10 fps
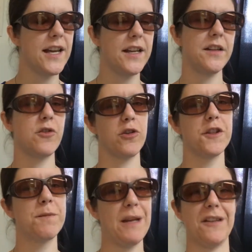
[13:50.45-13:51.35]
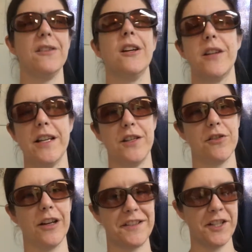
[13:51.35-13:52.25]
It turns pixel art into
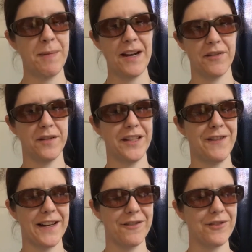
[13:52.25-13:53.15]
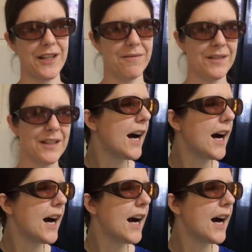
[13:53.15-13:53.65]
cross-stitch patterns, effectively.